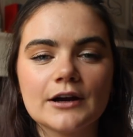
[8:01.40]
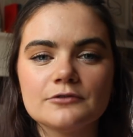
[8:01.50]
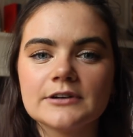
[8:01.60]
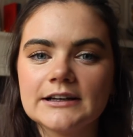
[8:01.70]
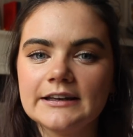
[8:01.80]
I
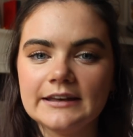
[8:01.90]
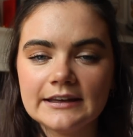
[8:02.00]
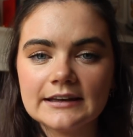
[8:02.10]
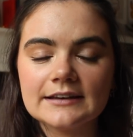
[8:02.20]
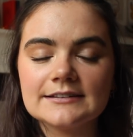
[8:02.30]
really
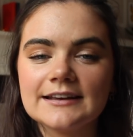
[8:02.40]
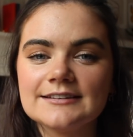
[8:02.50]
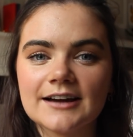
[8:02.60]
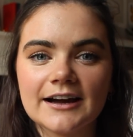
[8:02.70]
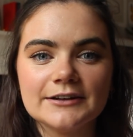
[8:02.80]
need it
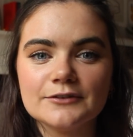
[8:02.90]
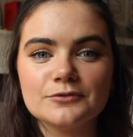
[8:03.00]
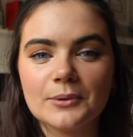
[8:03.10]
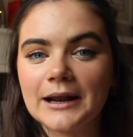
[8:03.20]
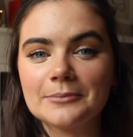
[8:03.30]
is kind of
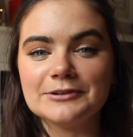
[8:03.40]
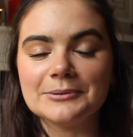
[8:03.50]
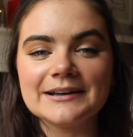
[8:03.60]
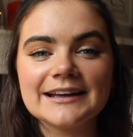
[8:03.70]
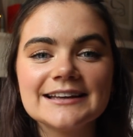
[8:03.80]
when I'm
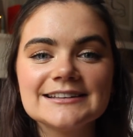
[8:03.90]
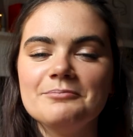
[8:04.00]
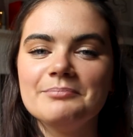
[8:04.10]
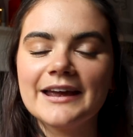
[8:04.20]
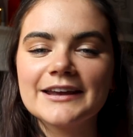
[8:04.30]
doing it.
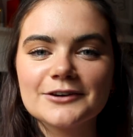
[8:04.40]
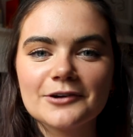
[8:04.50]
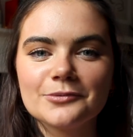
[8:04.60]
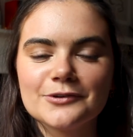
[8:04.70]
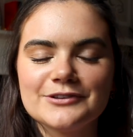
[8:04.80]
Make your
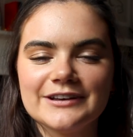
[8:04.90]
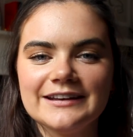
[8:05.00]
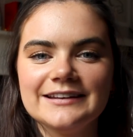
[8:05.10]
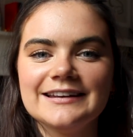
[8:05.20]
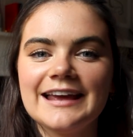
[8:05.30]
own routine.